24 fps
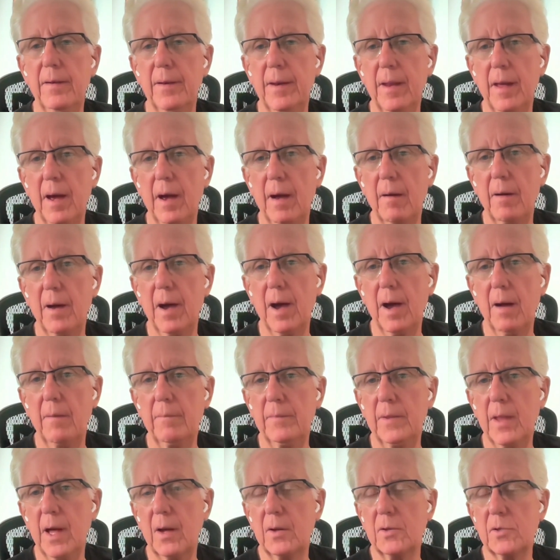I'm
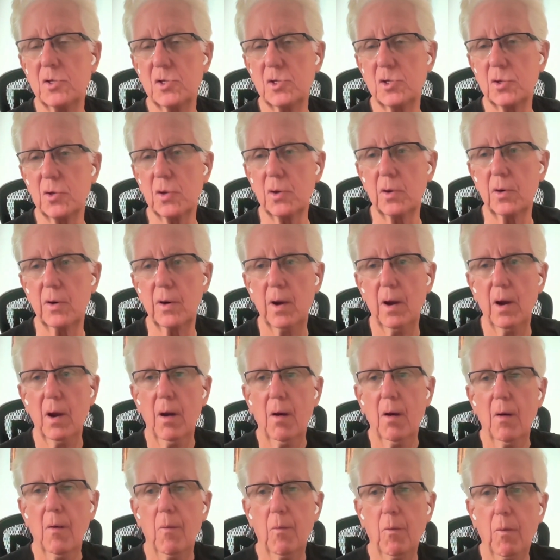not sure
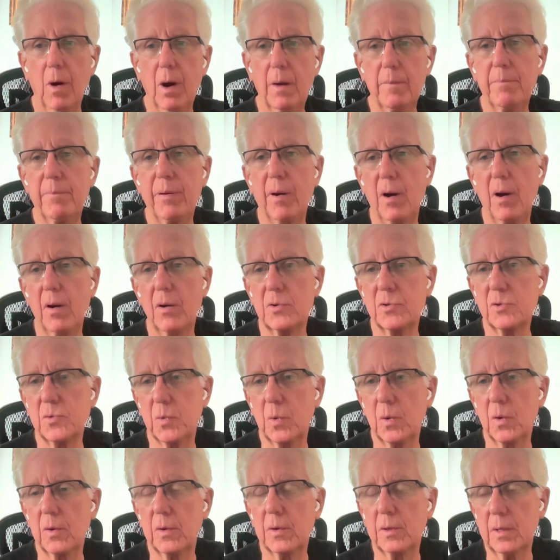what parts
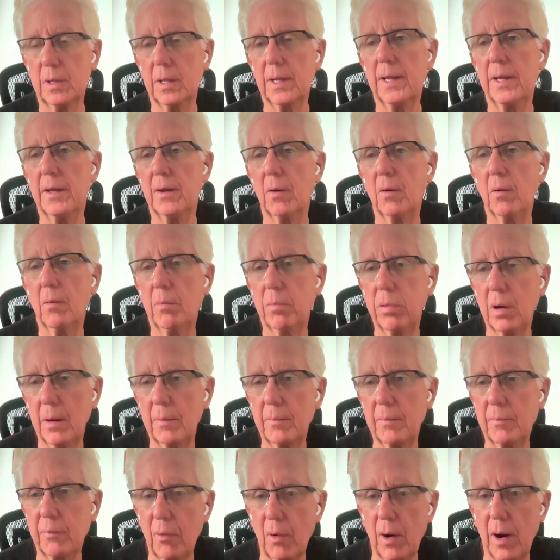were illegal, but
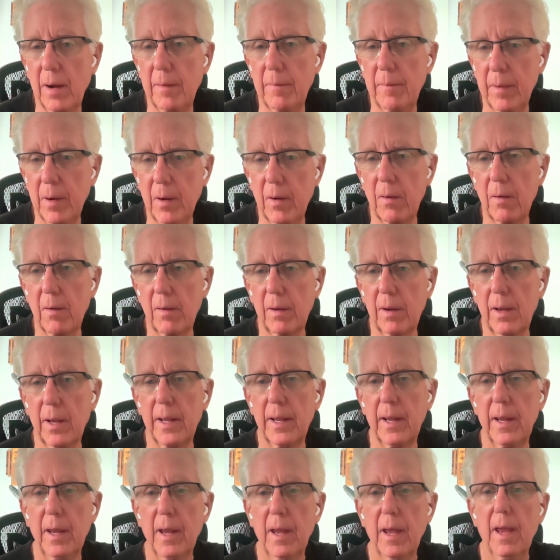primarily
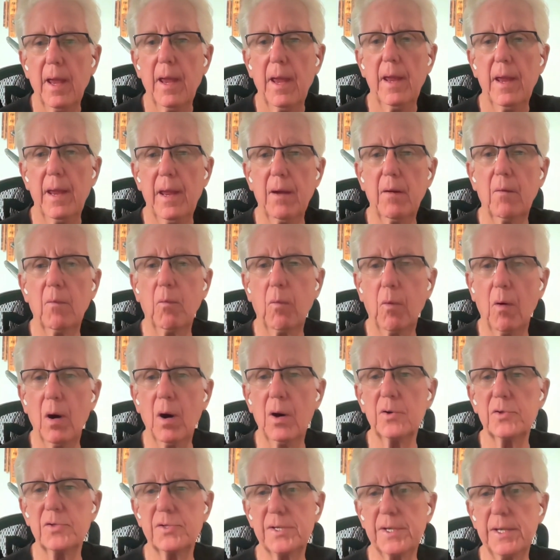it
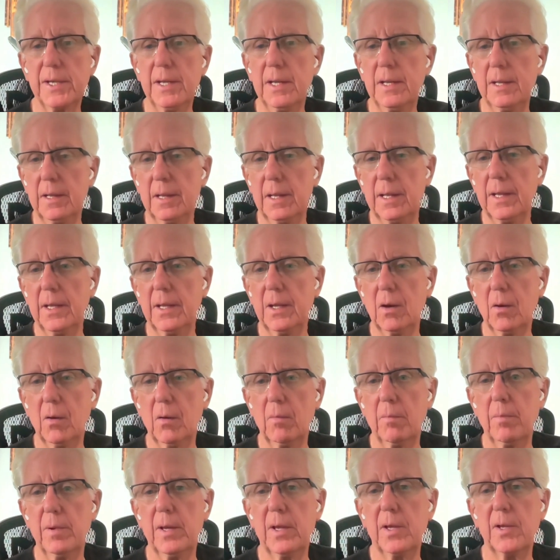was illegal
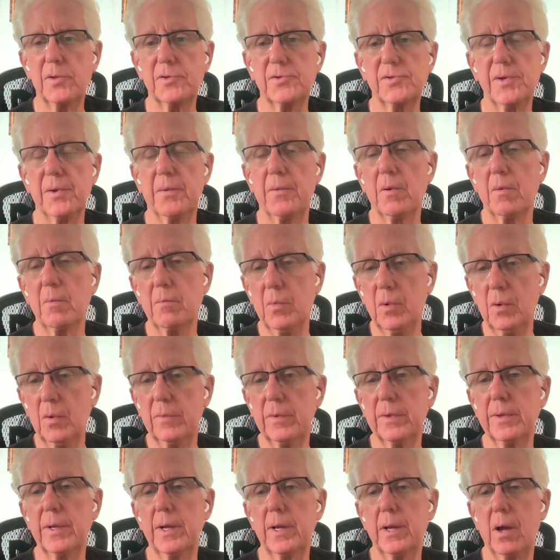because they were
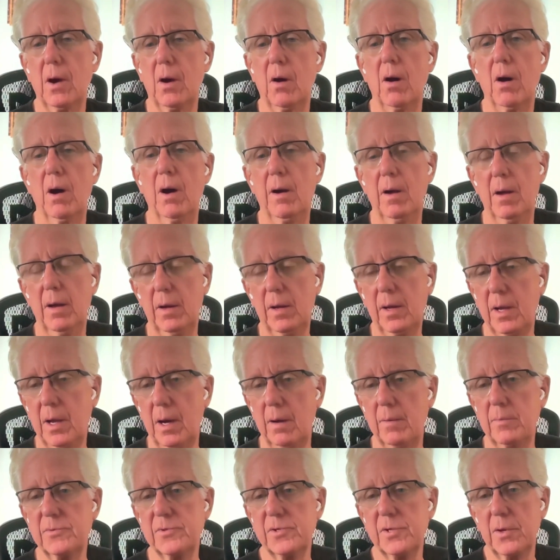moving
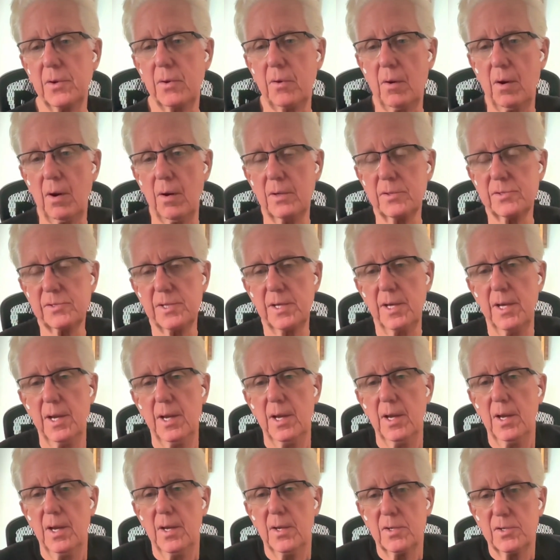cubs across
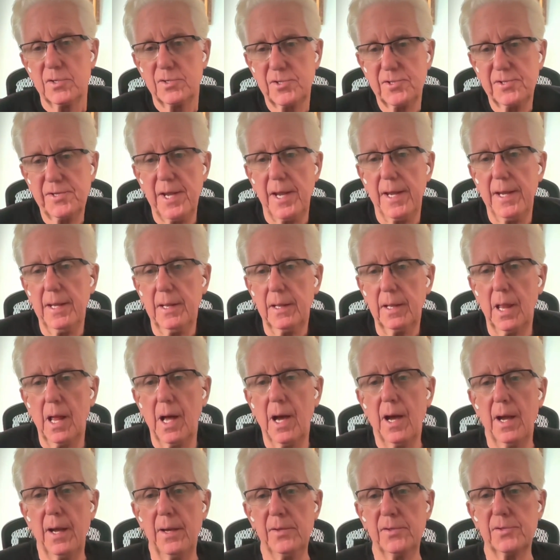state
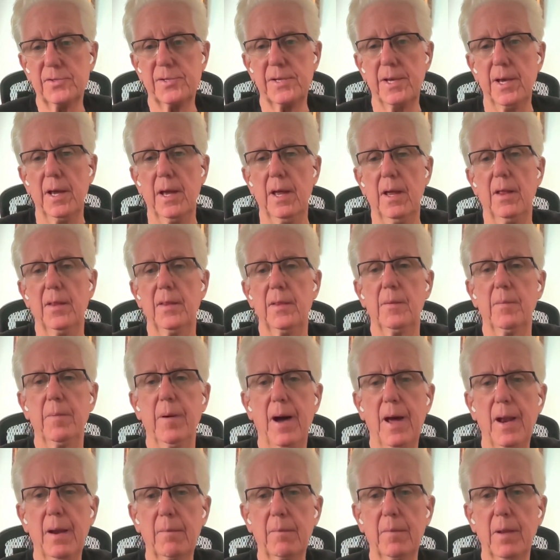lines. The
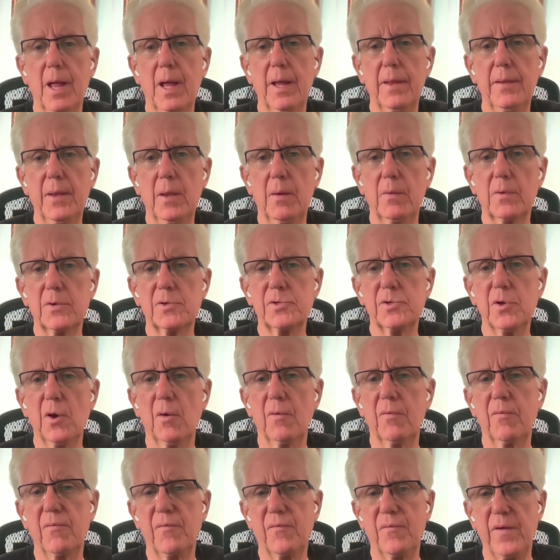bottom line, there was no
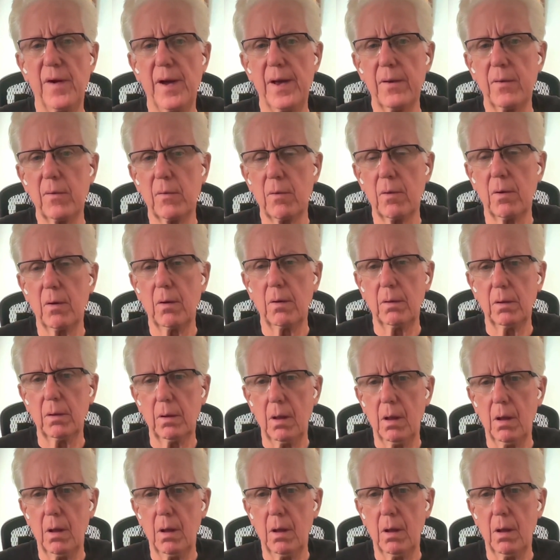federal